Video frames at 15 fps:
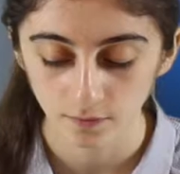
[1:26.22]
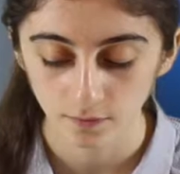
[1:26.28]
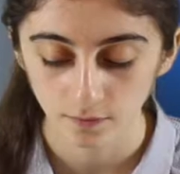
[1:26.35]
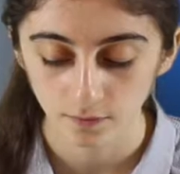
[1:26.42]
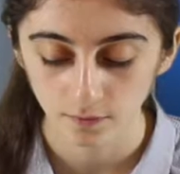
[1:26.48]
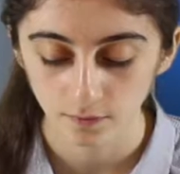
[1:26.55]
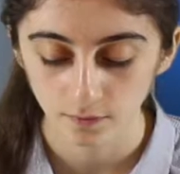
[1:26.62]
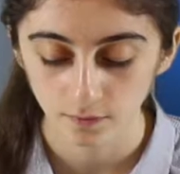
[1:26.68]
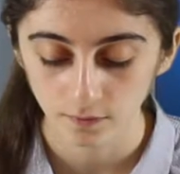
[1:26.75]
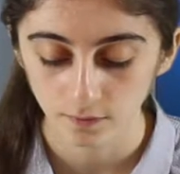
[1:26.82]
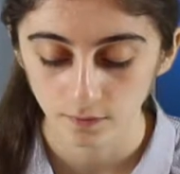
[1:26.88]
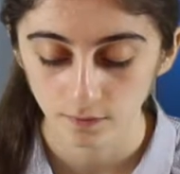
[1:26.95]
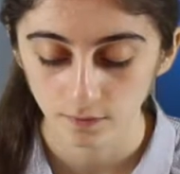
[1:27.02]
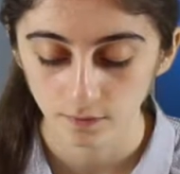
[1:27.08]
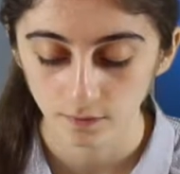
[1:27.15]

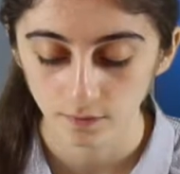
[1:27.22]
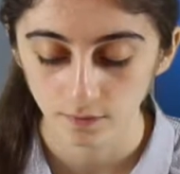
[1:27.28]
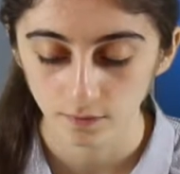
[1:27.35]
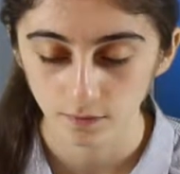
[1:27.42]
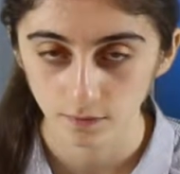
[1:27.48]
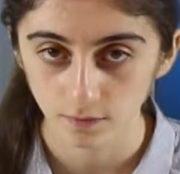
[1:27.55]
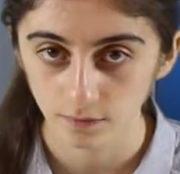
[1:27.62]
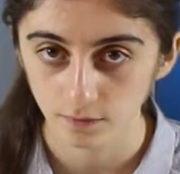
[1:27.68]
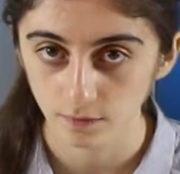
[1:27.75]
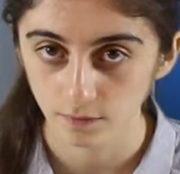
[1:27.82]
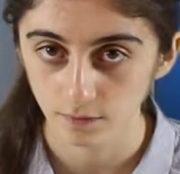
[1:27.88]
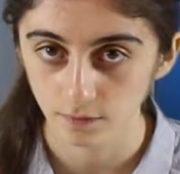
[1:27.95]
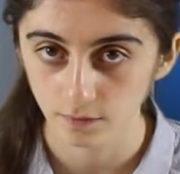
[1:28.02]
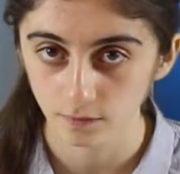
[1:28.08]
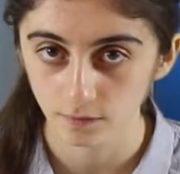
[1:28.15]

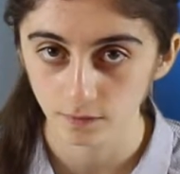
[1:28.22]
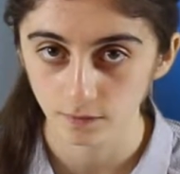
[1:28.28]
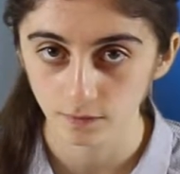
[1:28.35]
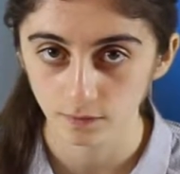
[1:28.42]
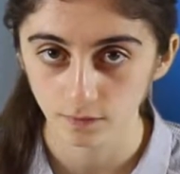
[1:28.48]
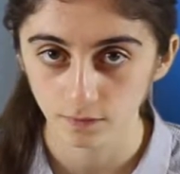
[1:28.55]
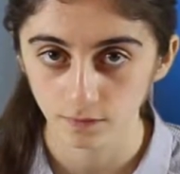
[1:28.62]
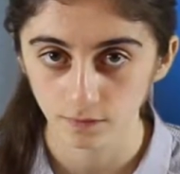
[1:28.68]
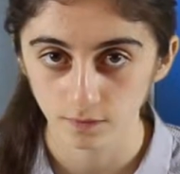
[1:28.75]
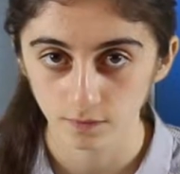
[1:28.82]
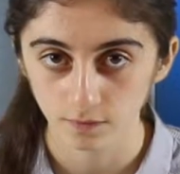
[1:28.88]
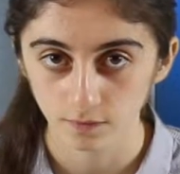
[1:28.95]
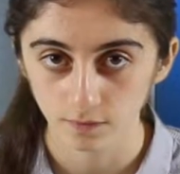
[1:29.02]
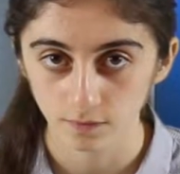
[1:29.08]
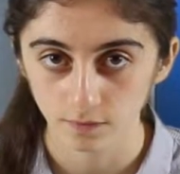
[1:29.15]

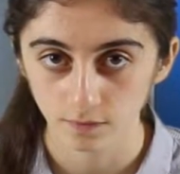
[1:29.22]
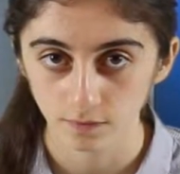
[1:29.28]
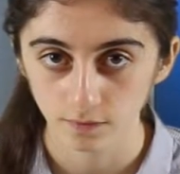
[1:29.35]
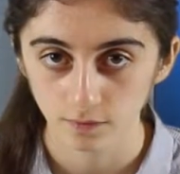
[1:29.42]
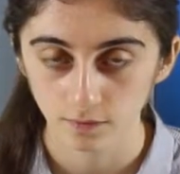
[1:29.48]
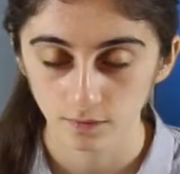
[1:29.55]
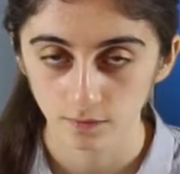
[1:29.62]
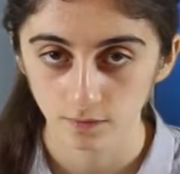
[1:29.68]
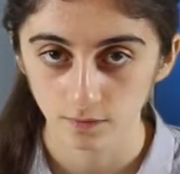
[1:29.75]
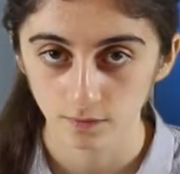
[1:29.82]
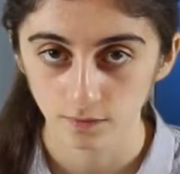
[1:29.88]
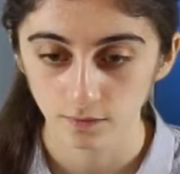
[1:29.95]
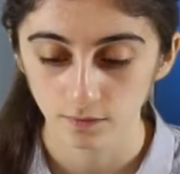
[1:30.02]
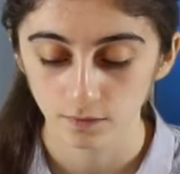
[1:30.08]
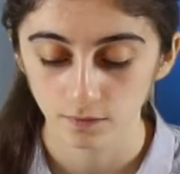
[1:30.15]

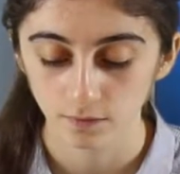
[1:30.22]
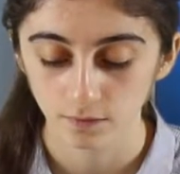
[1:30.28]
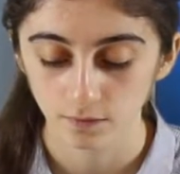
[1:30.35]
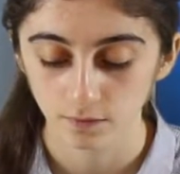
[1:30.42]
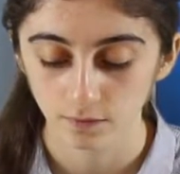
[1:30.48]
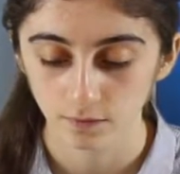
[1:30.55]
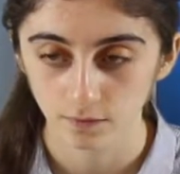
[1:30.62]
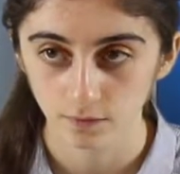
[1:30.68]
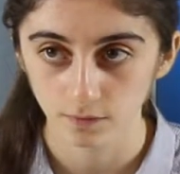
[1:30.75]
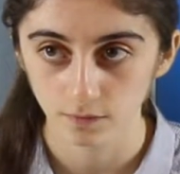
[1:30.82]
(silent)